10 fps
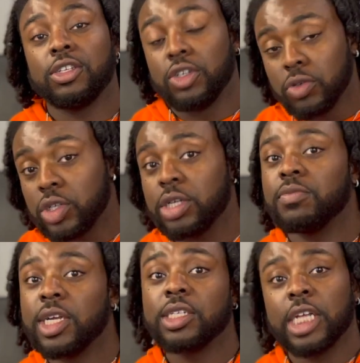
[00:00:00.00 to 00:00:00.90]
usually
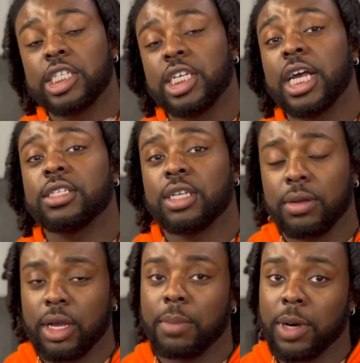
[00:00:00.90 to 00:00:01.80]
means that she has a
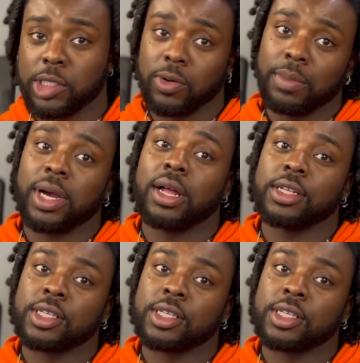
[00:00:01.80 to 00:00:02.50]
muscle imbalance.